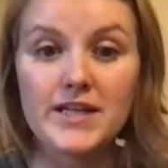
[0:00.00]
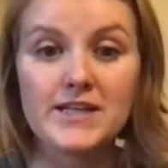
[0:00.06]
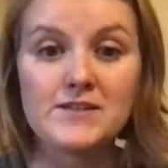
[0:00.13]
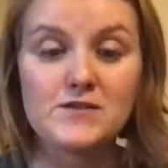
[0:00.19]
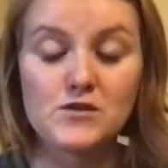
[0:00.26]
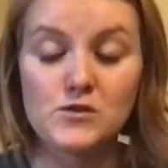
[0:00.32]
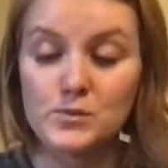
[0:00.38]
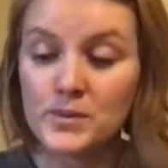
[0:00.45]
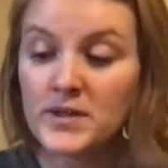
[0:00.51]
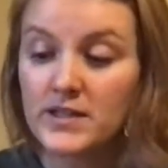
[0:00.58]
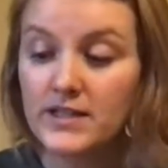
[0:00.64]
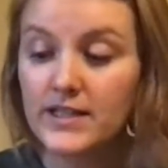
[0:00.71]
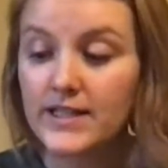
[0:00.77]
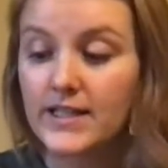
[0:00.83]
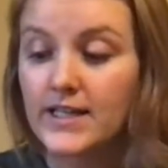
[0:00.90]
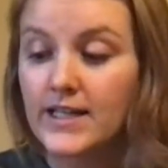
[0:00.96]
His
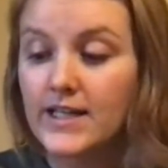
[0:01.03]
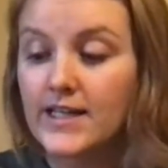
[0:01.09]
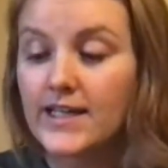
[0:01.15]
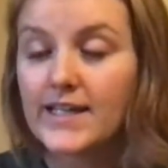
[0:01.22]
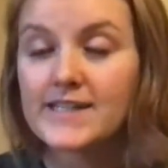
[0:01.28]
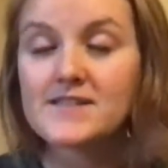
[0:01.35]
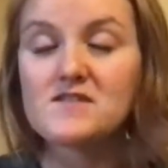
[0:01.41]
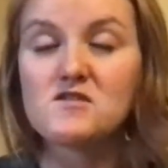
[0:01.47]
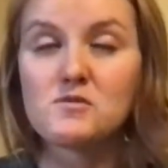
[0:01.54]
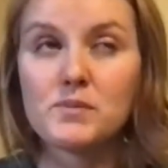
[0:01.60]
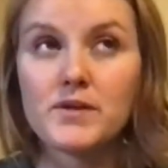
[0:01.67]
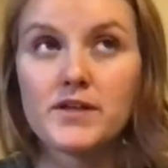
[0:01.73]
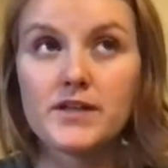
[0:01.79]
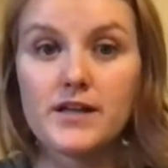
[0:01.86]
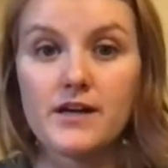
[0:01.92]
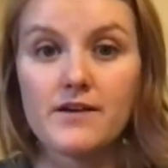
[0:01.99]
Spirit is a
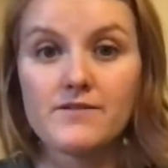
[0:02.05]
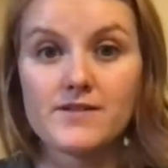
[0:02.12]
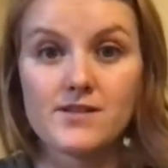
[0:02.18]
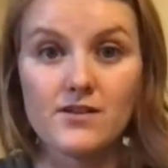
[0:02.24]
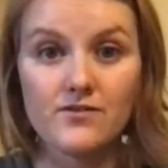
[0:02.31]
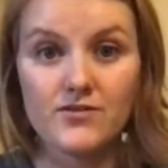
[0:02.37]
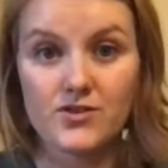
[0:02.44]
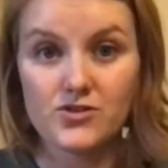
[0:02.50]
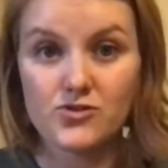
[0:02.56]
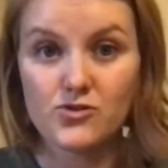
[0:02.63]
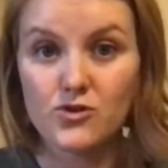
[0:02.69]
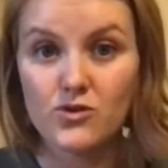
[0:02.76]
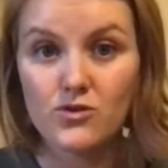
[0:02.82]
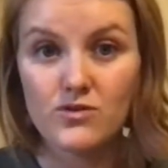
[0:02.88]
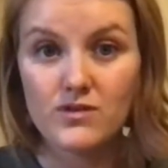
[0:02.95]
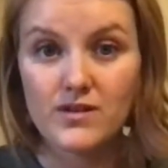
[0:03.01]
spirit of
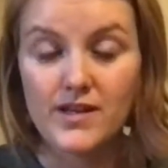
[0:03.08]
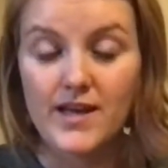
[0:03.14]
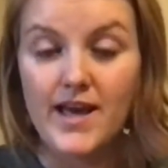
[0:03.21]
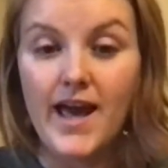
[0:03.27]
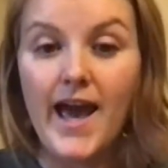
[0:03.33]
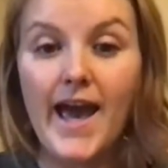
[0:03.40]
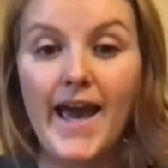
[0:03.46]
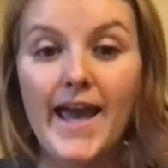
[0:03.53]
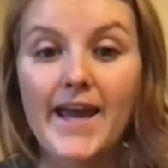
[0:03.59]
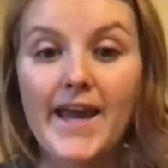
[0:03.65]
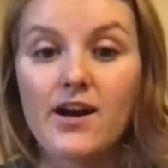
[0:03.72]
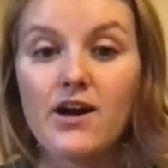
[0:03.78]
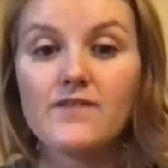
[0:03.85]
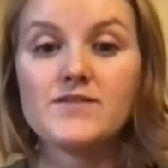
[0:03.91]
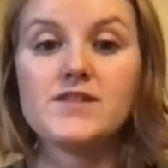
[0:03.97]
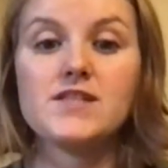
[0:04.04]
self-control. And
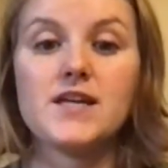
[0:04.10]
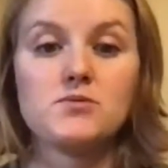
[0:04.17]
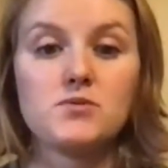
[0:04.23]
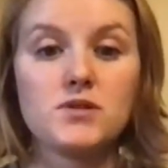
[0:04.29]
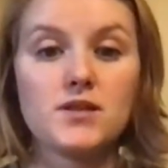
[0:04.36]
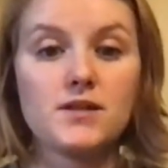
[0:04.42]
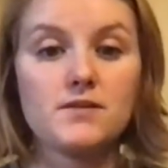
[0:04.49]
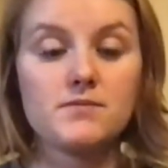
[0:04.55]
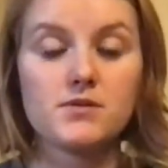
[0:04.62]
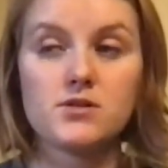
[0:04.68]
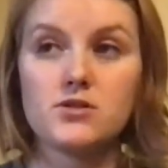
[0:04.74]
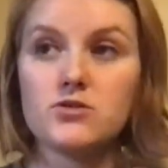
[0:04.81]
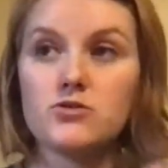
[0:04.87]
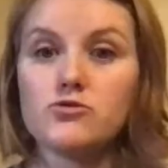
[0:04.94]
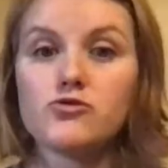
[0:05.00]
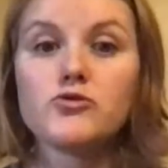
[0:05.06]
oftentimes when it comes
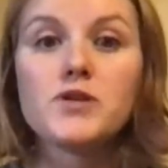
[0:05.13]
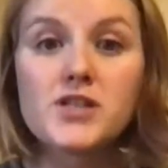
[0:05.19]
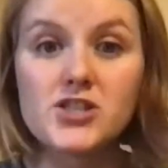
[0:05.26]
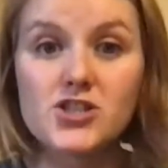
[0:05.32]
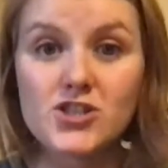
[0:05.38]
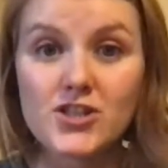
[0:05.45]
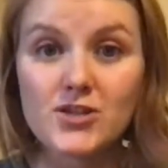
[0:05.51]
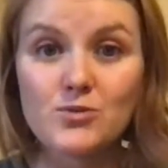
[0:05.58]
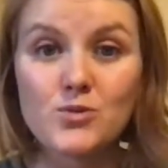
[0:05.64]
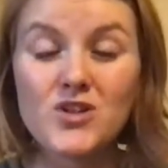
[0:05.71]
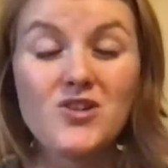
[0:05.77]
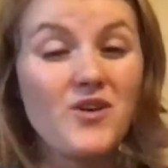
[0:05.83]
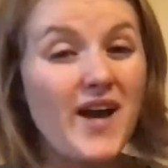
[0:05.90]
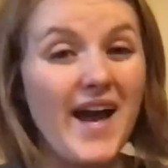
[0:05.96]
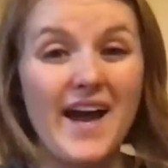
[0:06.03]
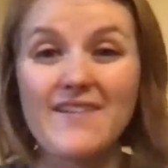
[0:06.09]
to nutrition, we
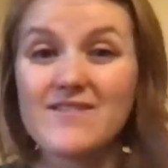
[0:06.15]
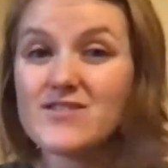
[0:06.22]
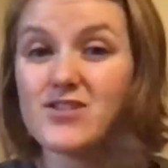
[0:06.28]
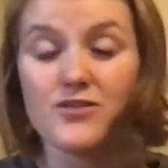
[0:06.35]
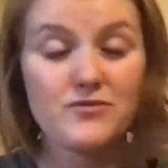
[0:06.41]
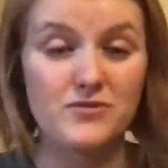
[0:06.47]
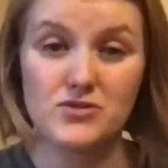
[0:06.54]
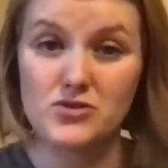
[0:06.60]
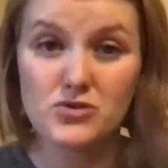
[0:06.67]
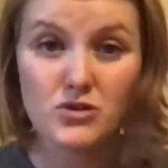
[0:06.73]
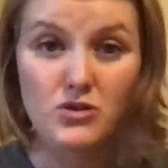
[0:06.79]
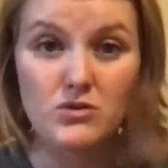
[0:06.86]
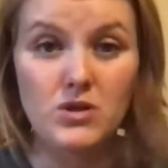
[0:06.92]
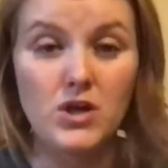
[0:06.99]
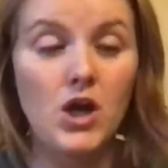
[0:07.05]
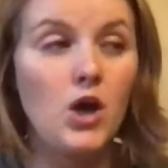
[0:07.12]
don't have
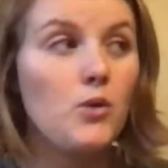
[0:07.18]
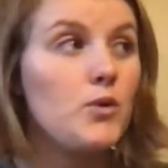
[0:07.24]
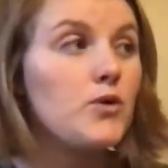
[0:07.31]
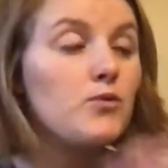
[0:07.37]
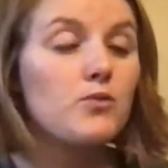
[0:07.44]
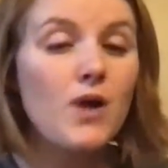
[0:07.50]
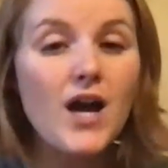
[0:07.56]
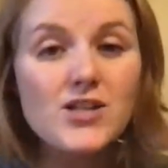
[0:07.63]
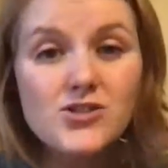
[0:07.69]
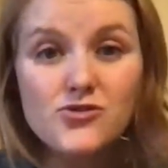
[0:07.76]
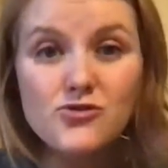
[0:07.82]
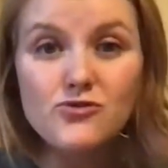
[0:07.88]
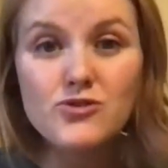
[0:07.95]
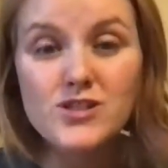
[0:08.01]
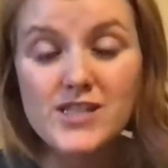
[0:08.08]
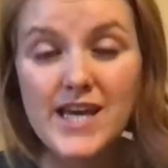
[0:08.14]
self-control. We rush
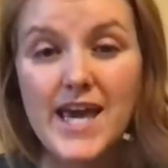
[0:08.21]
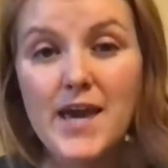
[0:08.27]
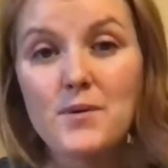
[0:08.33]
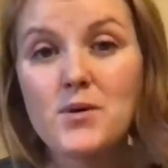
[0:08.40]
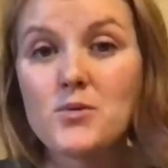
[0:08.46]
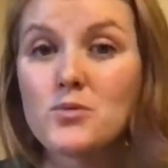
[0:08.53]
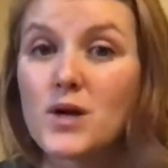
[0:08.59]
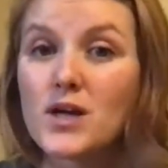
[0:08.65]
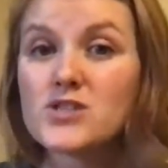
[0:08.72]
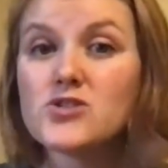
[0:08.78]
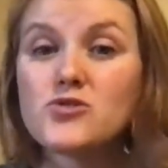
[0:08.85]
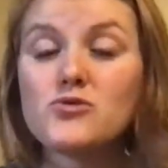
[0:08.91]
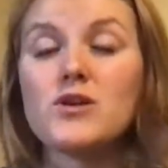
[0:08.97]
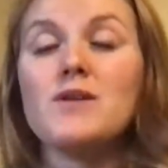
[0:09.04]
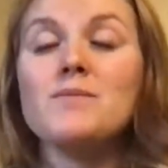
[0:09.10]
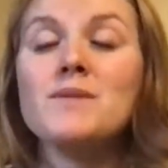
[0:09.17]
through the day, we rush
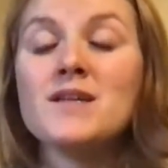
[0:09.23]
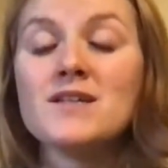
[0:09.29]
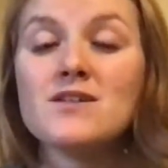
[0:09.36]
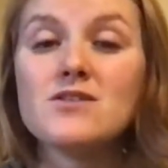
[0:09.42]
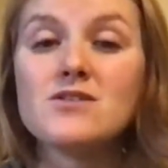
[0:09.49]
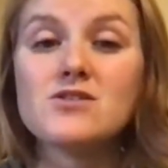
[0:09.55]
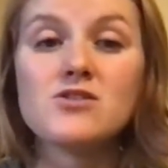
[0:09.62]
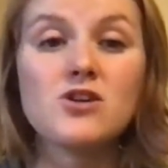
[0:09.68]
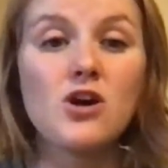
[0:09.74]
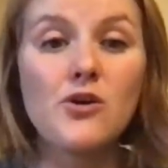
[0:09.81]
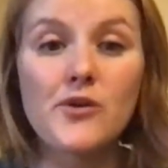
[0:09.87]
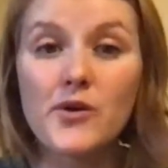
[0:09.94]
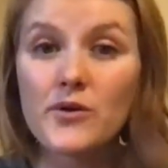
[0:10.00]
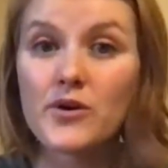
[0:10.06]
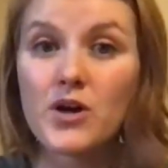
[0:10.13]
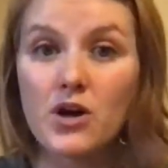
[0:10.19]
through our meals,
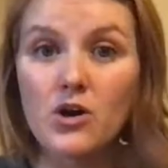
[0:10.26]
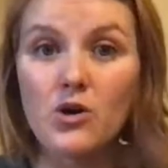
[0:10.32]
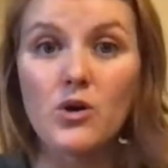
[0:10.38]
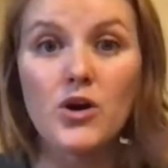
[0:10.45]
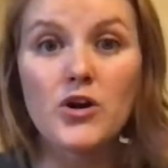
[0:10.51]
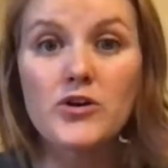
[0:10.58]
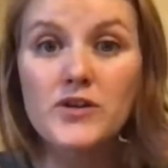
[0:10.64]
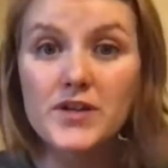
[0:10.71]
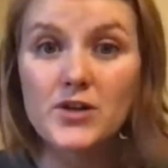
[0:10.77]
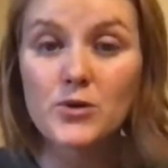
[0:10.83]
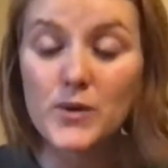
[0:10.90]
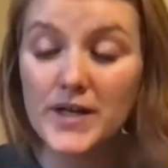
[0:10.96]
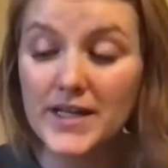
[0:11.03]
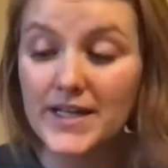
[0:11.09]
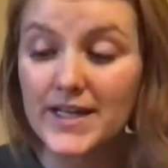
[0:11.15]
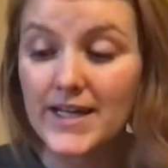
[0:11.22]
go, hurry
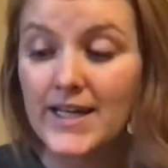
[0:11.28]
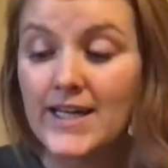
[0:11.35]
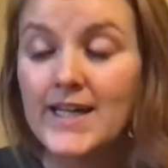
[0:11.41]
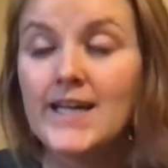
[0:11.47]
quick.